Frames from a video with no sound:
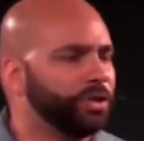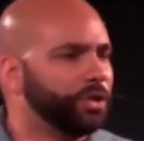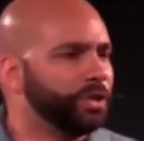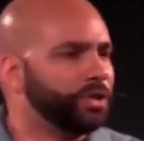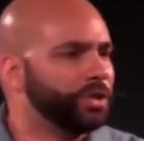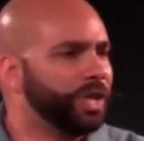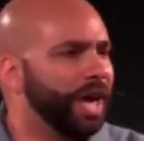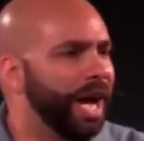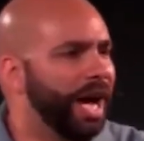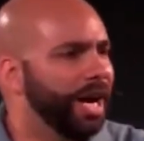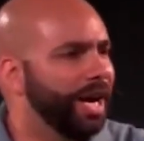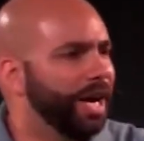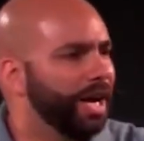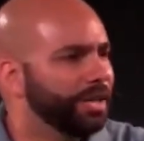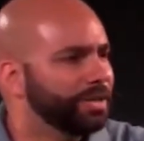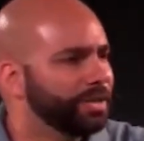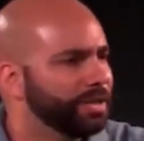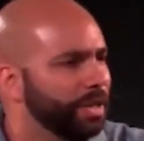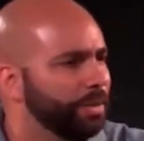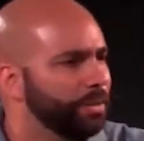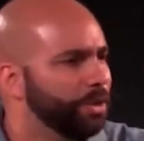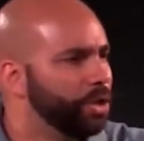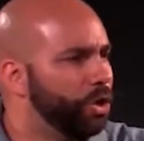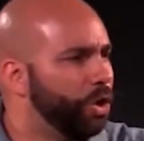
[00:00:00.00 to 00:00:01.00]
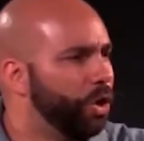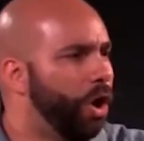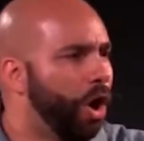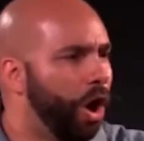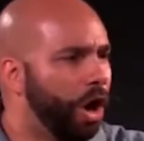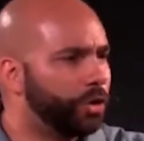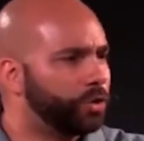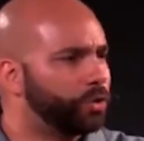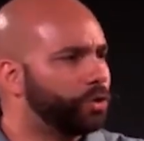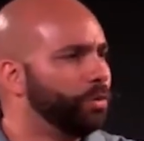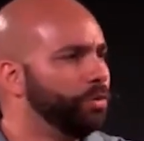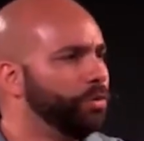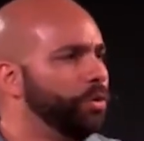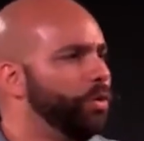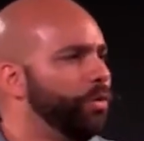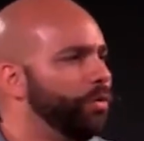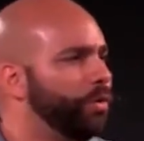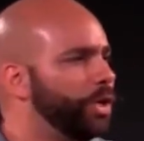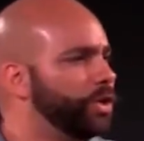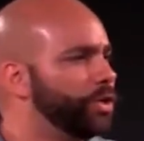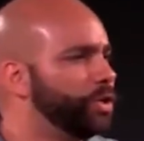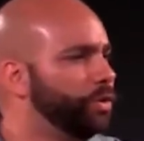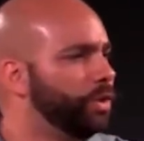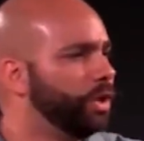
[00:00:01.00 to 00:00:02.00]
Josiah. Some of your hearts are
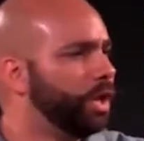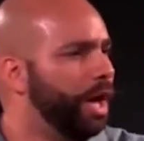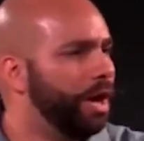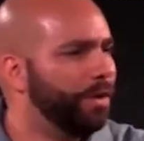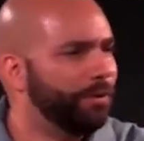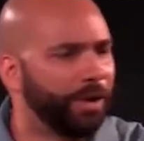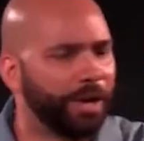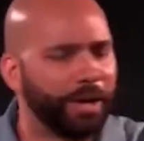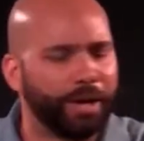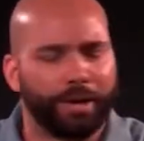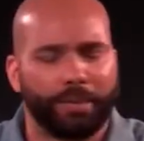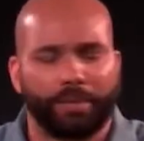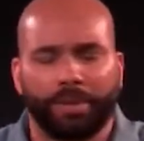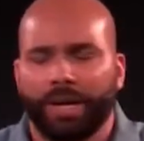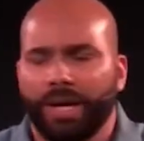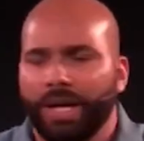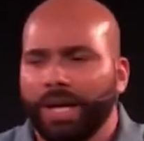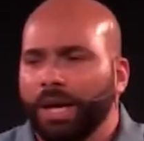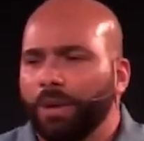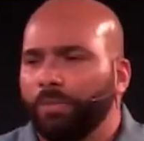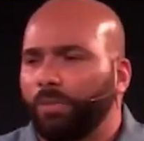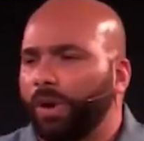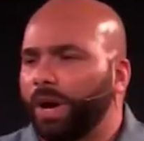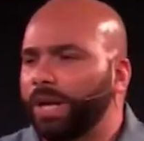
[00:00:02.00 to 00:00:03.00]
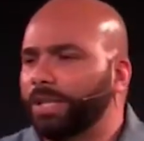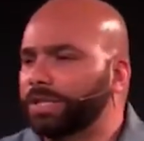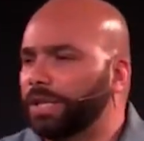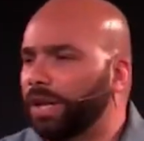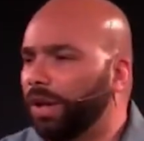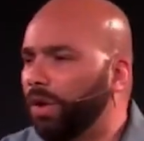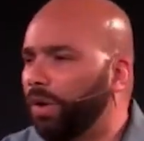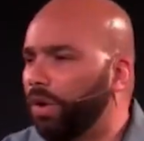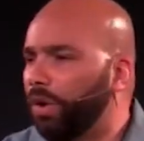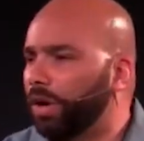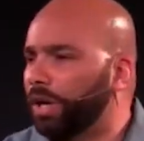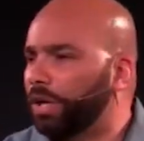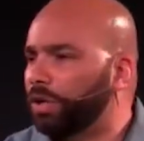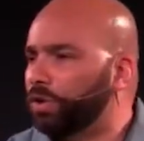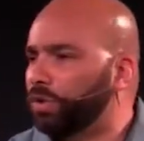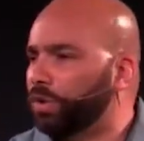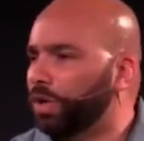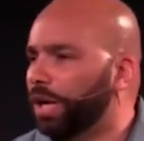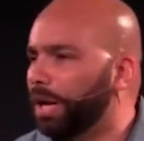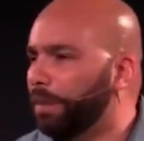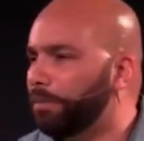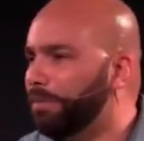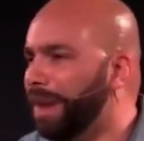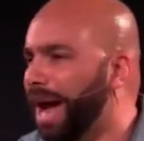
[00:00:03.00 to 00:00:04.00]
moved because you love him. Praise the Lord. And you
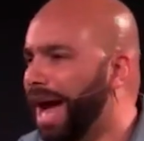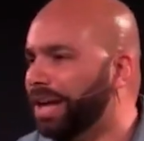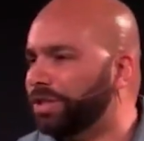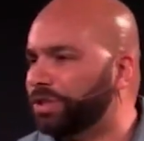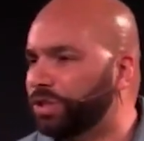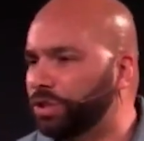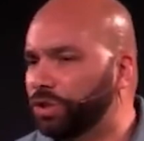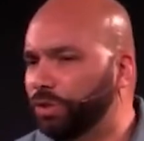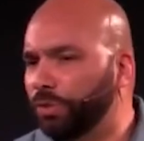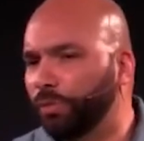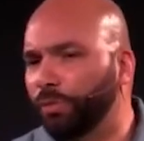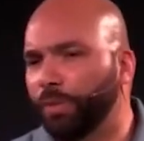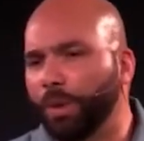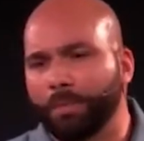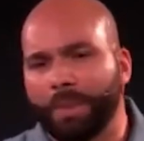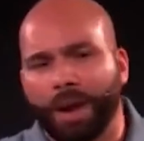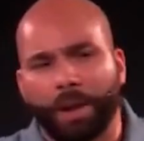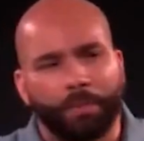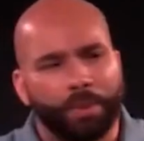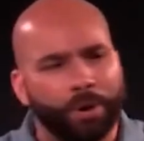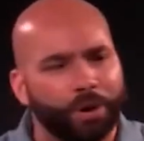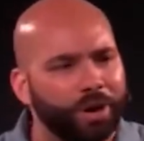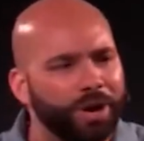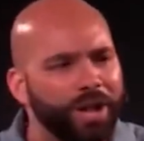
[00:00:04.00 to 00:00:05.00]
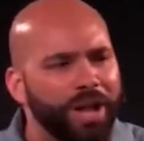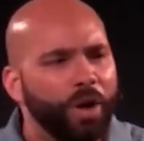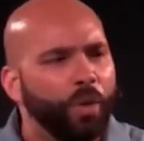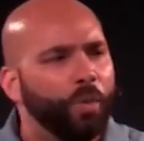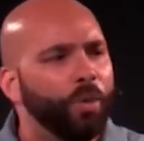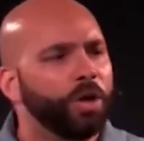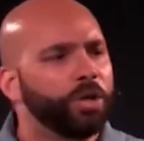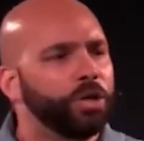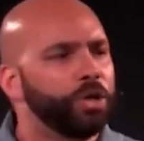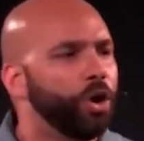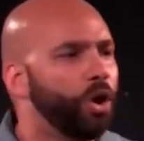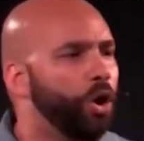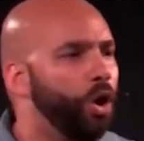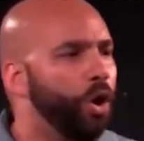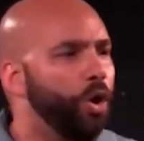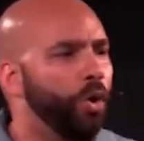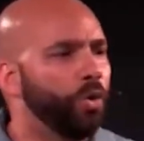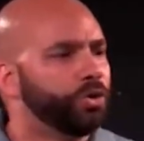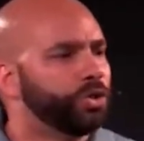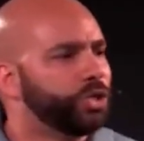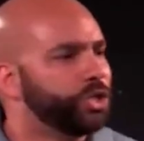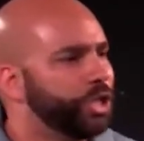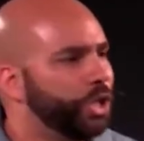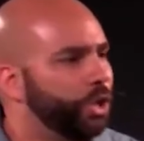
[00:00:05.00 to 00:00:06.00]
can imagine, you remember when your
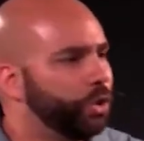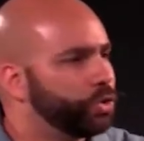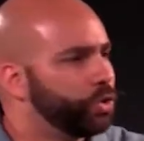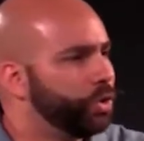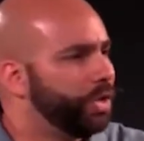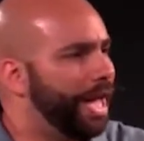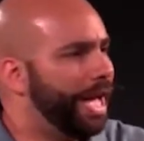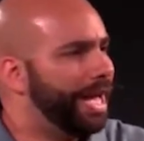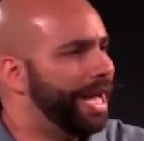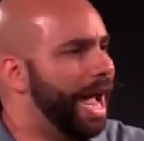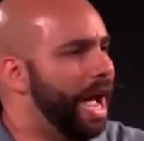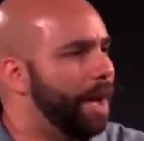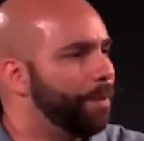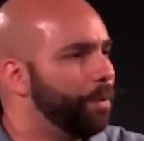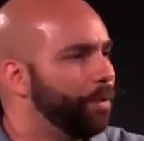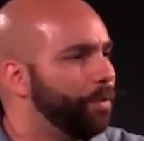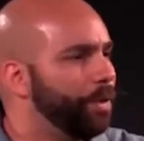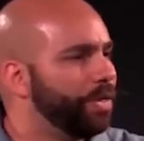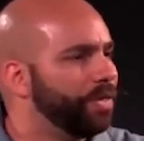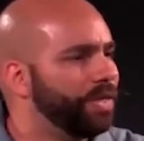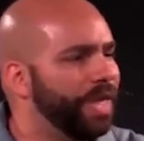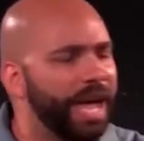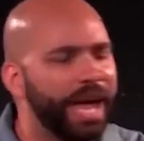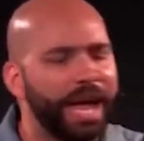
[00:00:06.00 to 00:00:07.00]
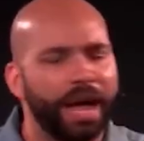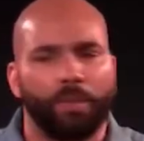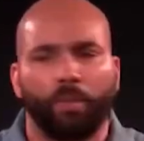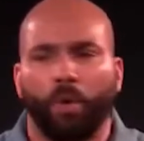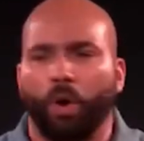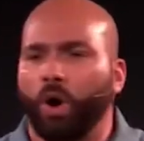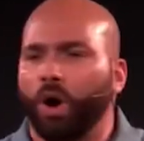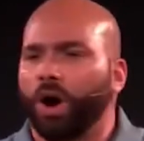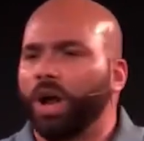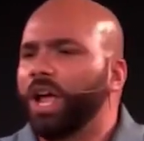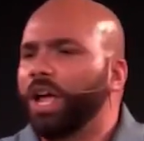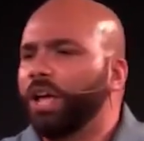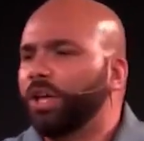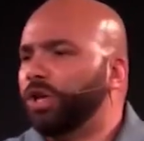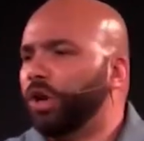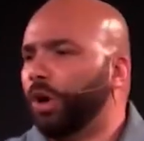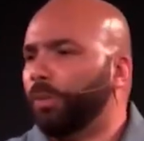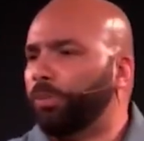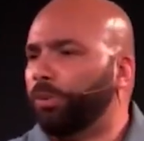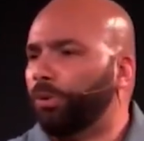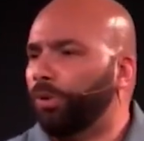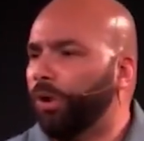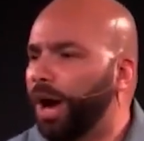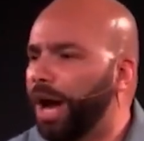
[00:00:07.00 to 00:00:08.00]
own children, that happened with them, or
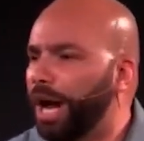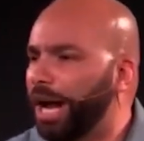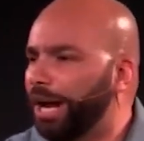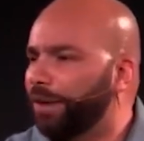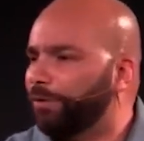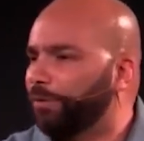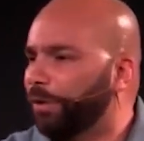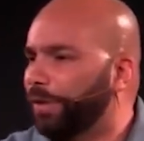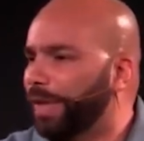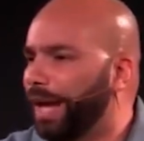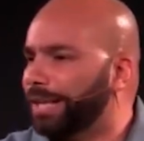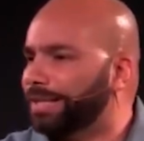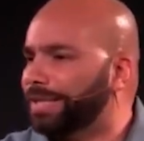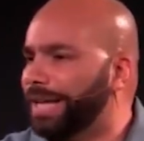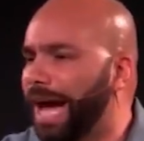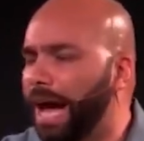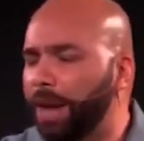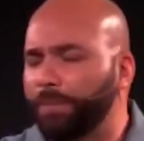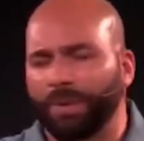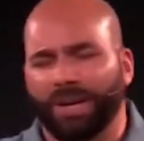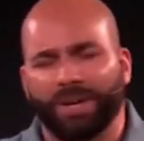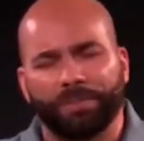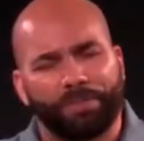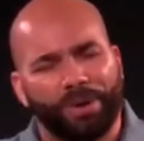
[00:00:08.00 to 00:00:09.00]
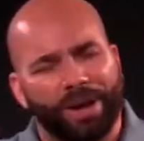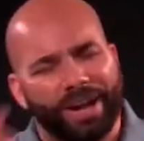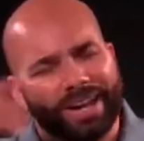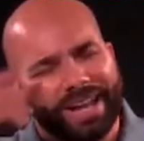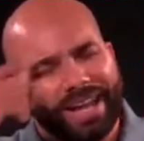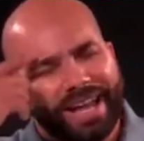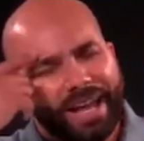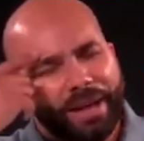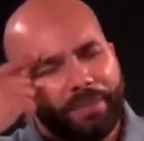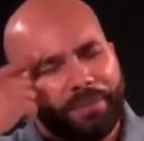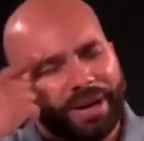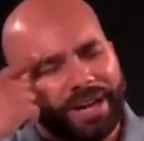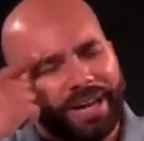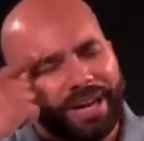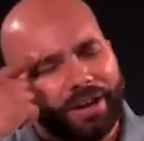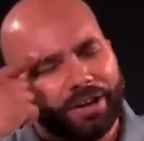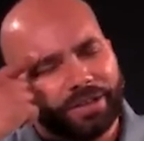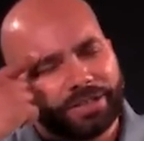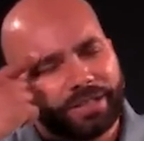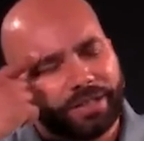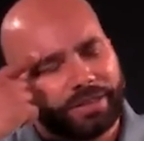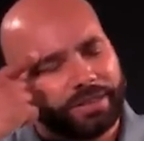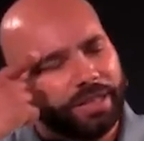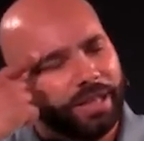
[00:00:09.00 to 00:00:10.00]
you're praying for that to happen. But
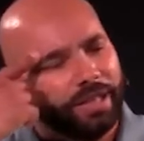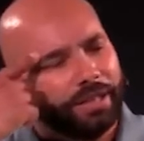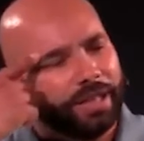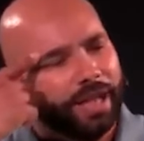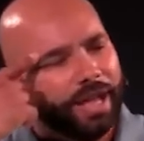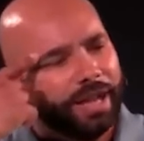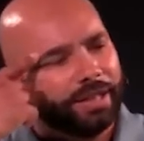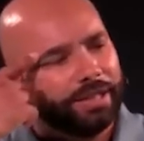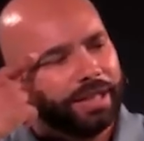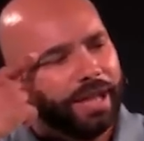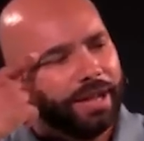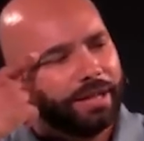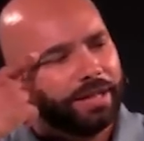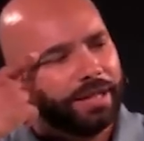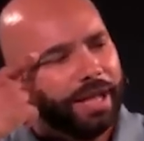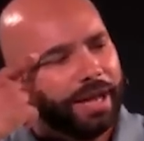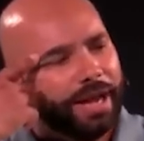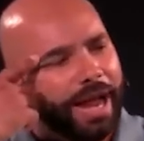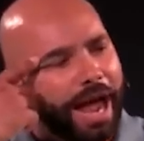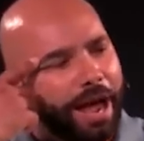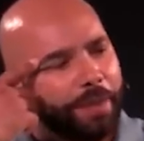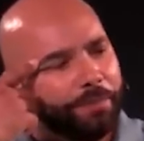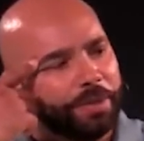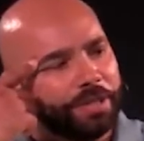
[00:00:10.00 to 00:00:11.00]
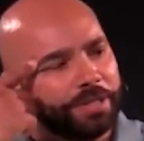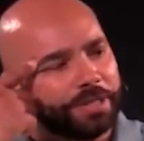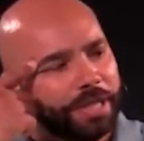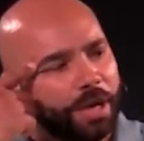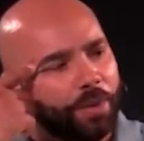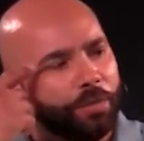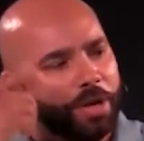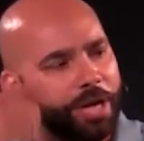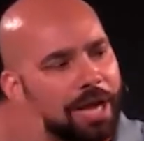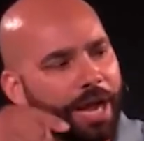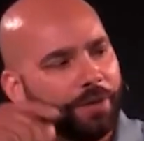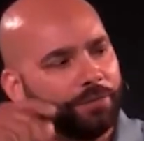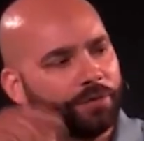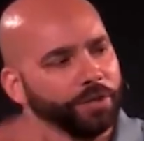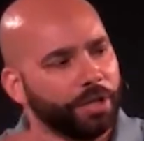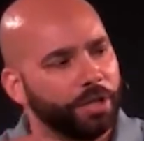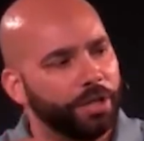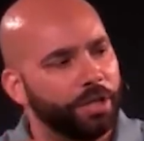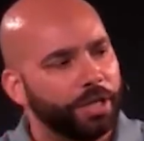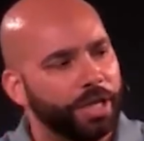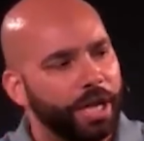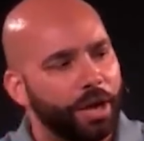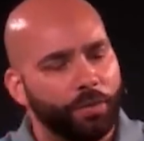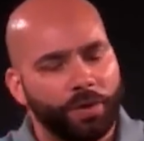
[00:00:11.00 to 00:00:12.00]
here's the thing that happens that we have to
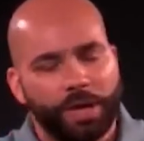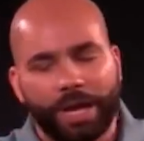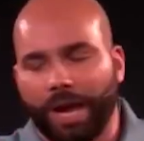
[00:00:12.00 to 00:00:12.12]
look at.